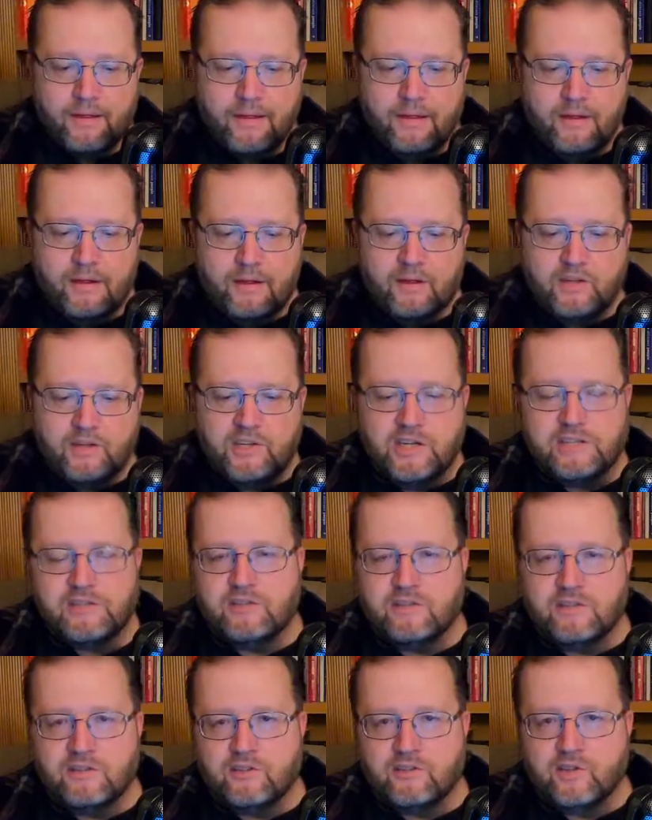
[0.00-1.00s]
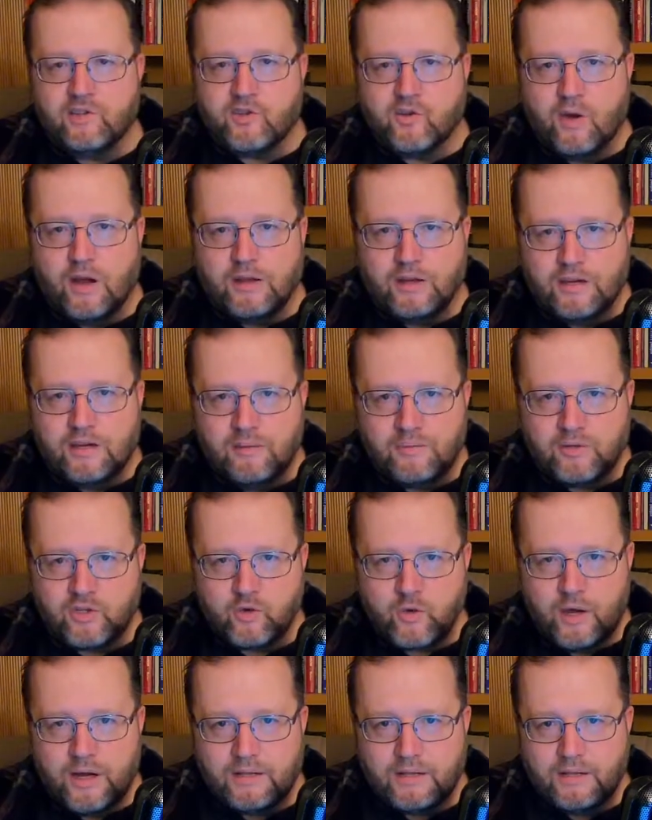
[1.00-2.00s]
Jesus is just trying to
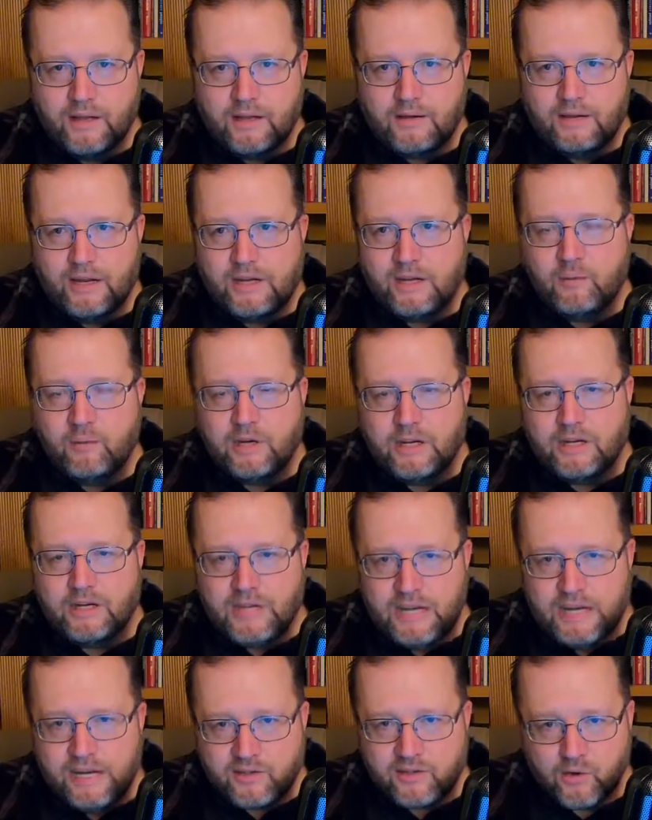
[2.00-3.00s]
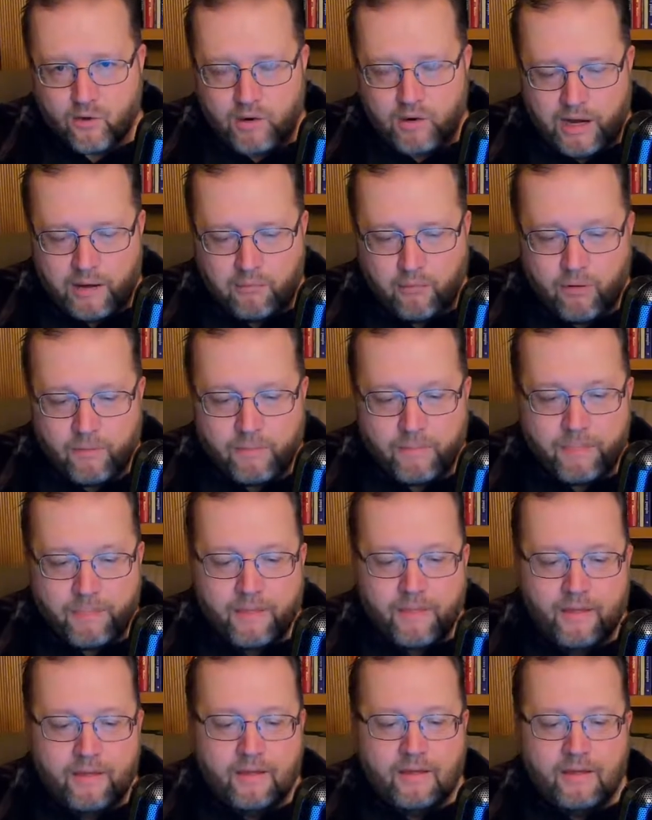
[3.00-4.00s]
demonstrate that anyone in need is our neighbor.
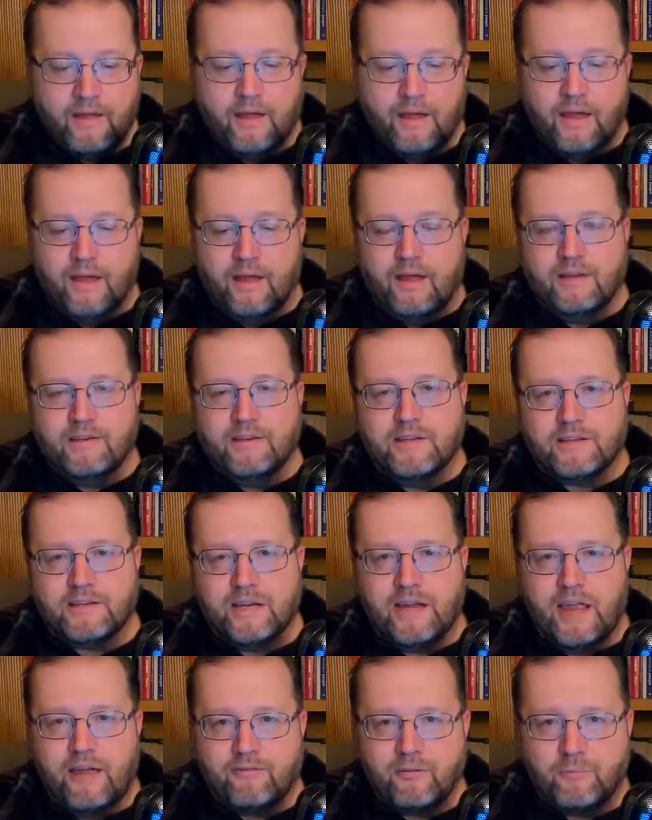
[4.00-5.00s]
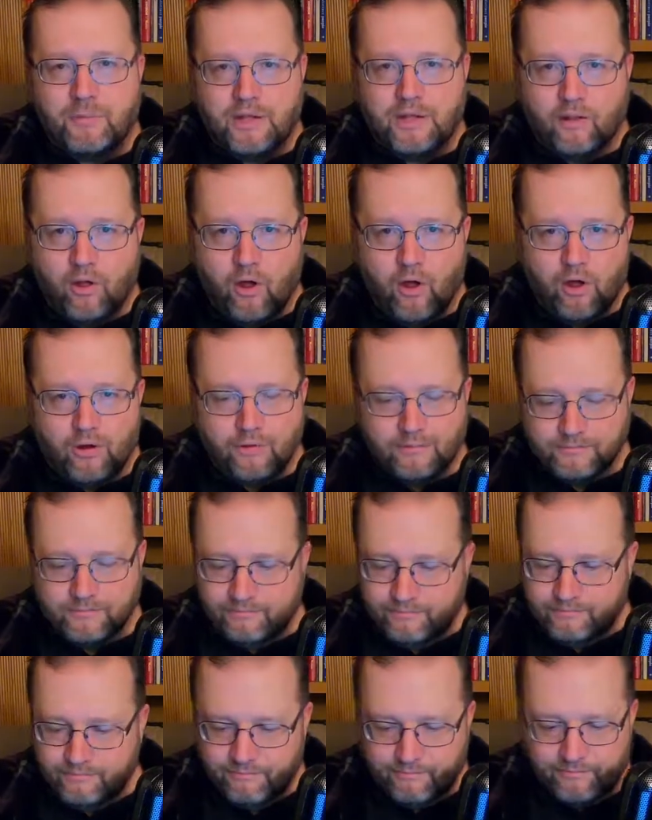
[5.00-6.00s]
It doesn't have to be along
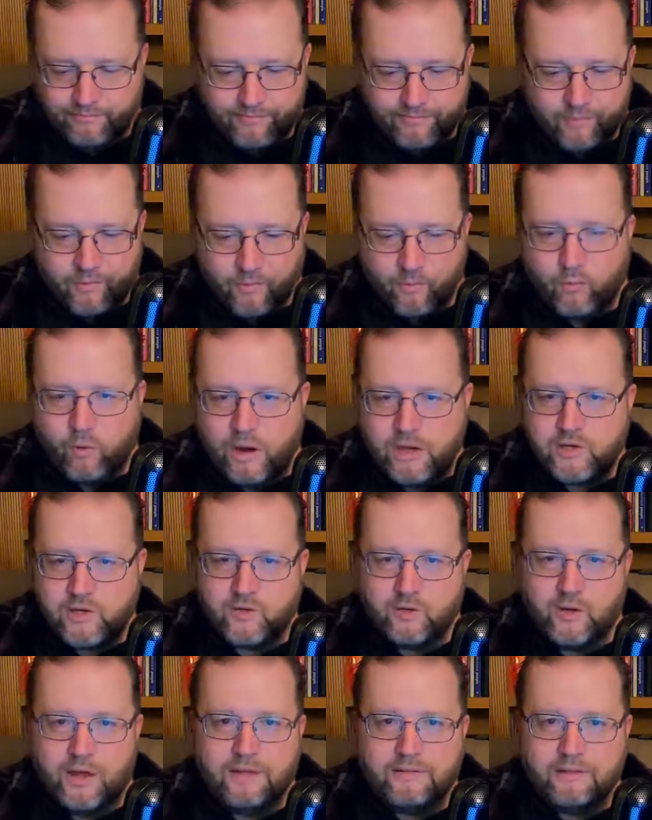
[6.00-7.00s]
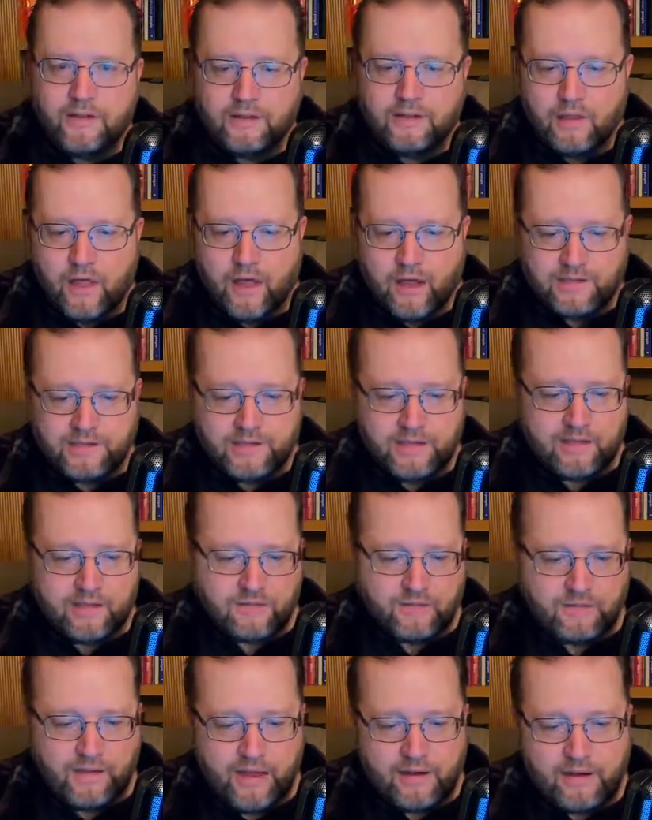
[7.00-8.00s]
racial, ethnic lines, things of
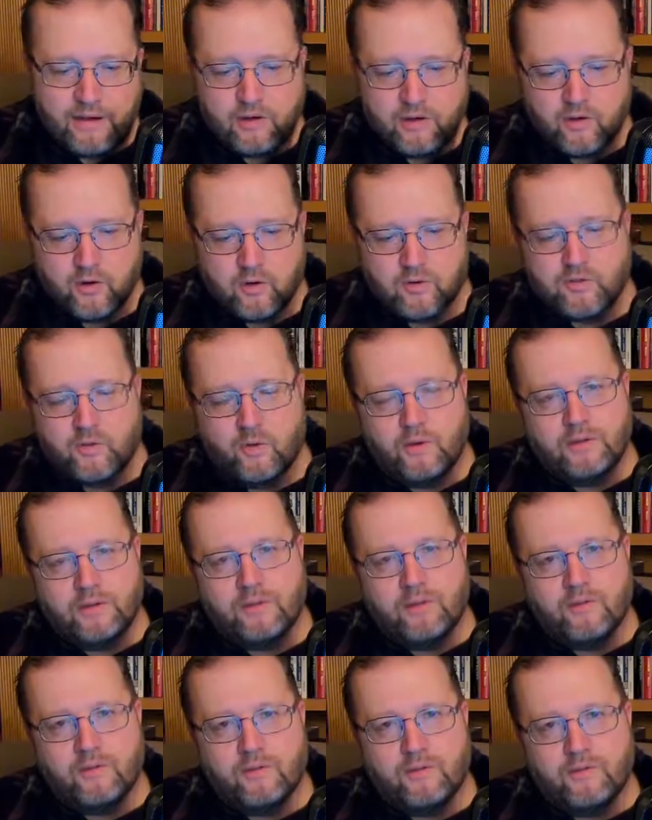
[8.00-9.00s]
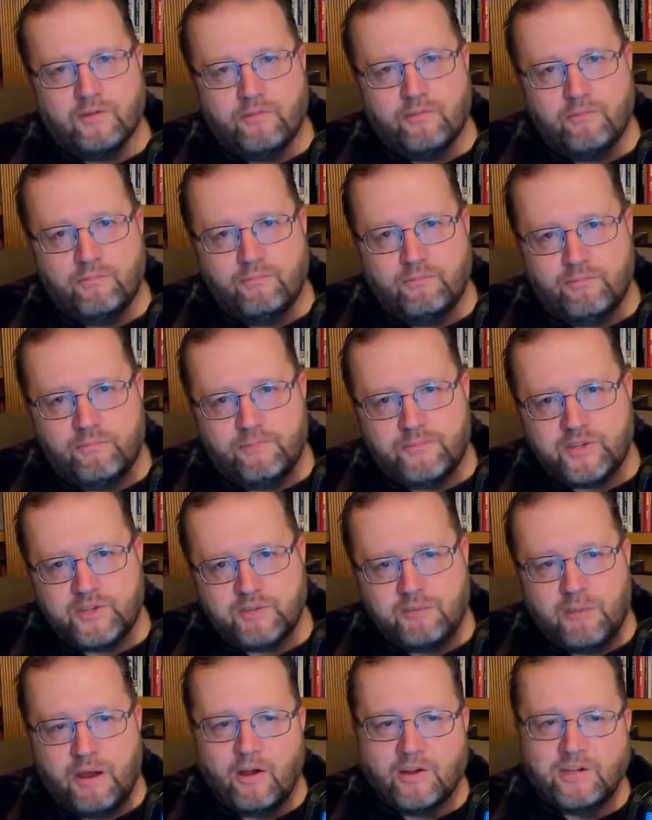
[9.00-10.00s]
that nature. So
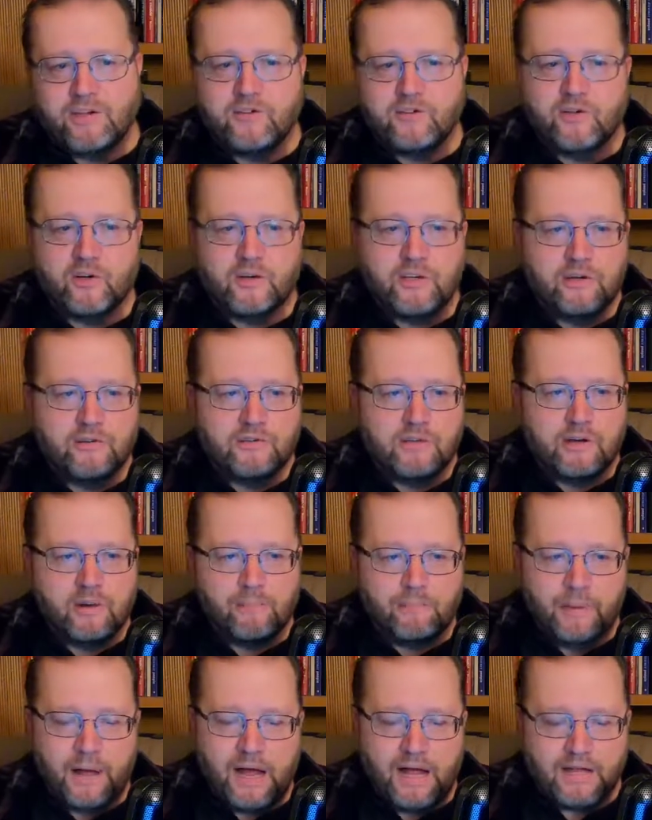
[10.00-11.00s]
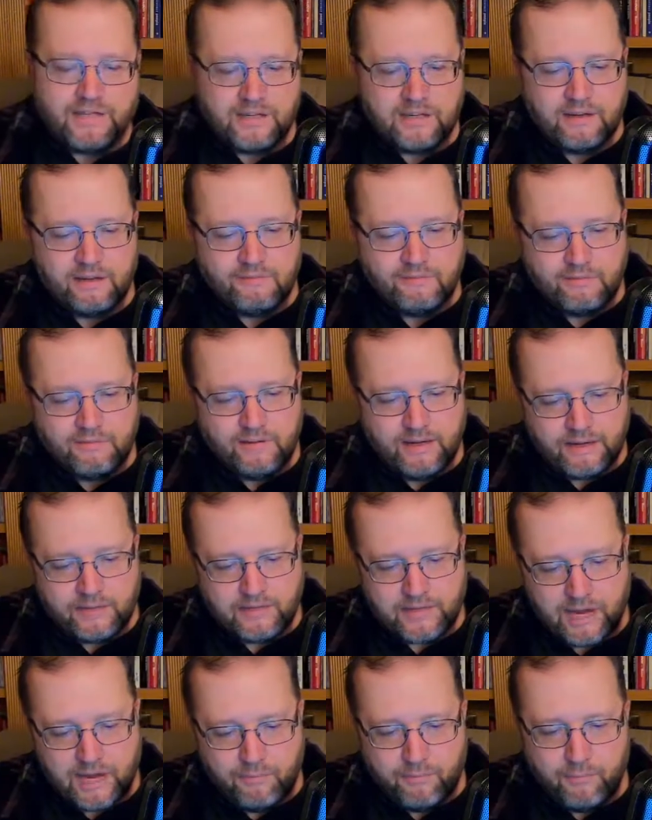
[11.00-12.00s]
Samaritans are used in a positive
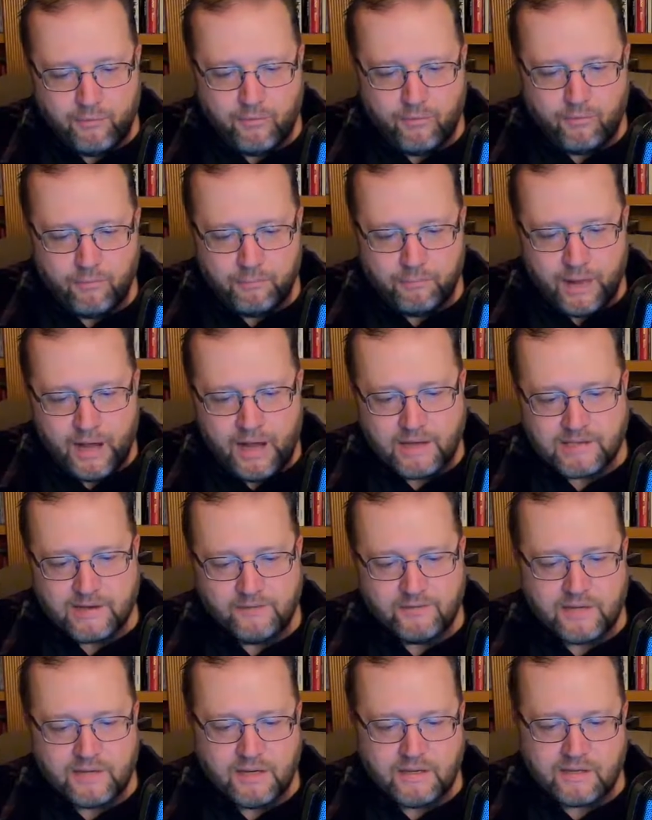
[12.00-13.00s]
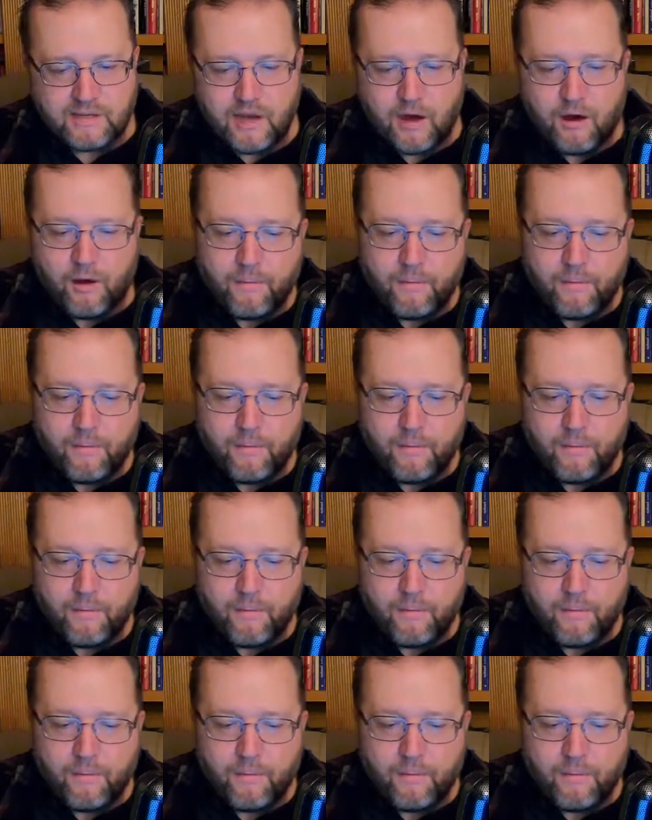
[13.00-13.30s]
example, positive sense there.